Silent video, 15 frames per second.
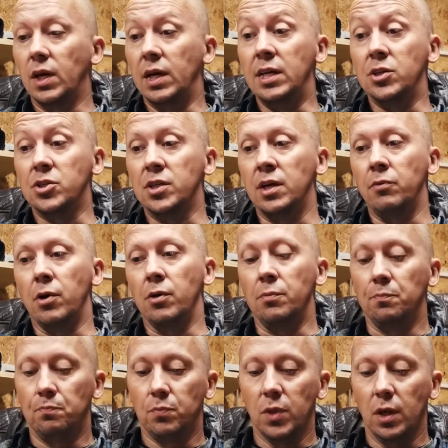each to their own.
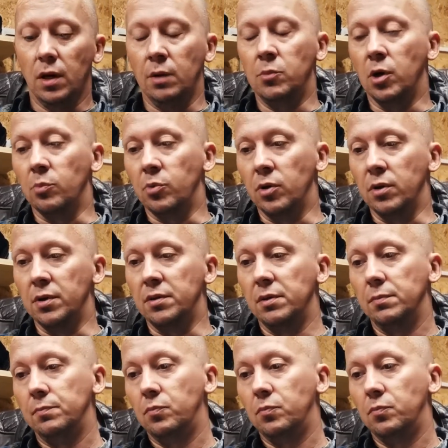I'm not bothered.